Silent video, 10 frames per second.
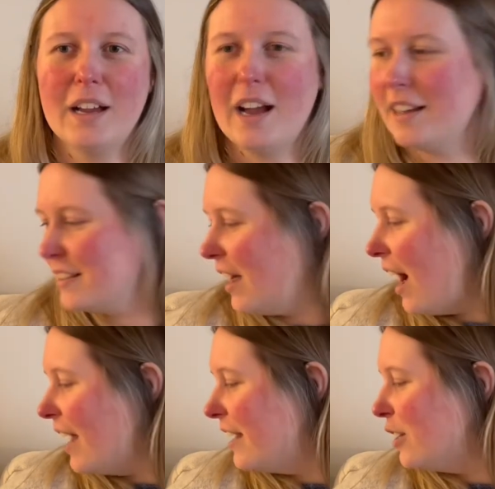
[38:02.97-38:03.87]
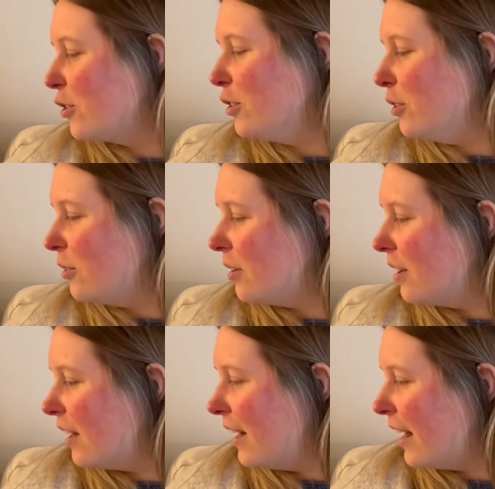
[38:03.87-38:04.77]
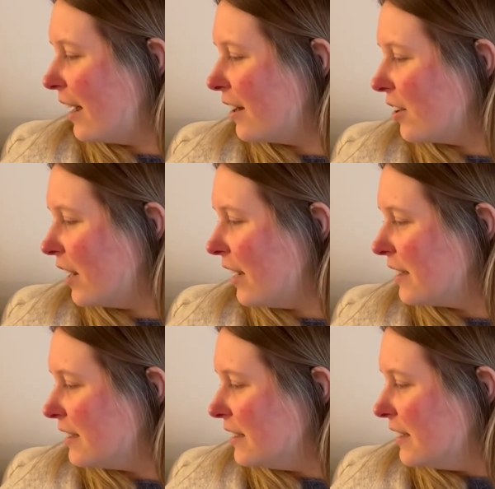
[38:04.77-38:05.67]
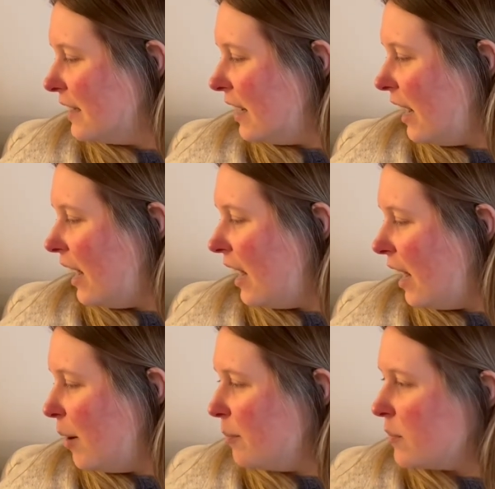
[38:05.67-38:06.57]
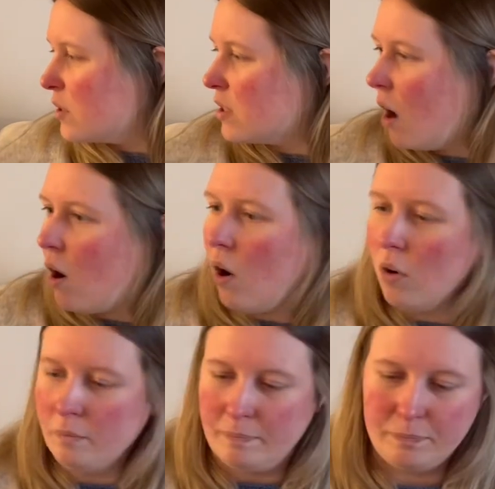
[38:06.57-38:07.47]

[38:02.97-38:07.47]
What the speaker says: I hear you, and I agree. So,